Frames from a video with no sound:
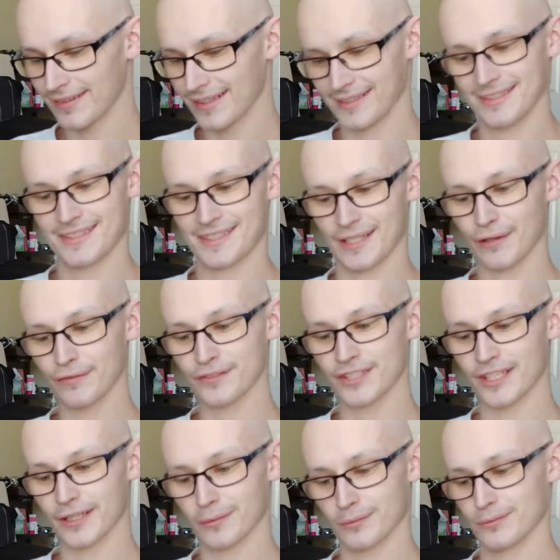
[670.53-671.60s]
And it's Def
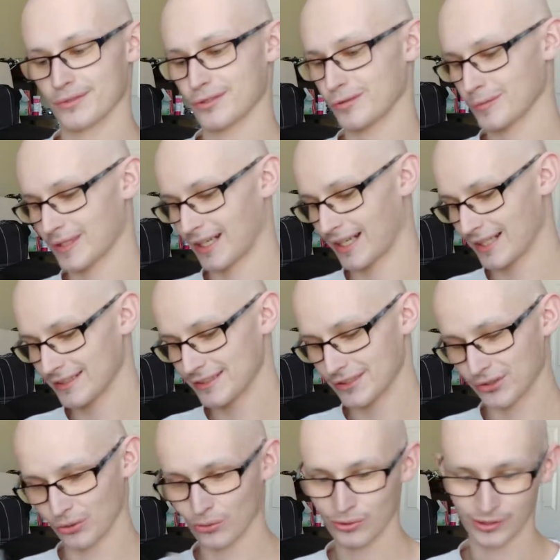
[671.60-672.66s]
Jam, so I'm kinda
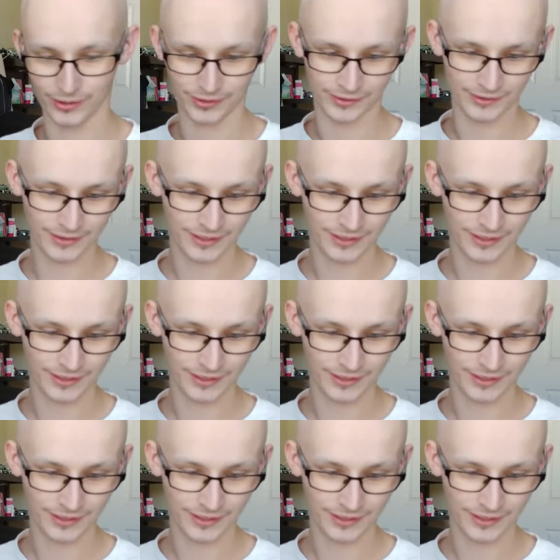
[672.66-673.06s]
torn.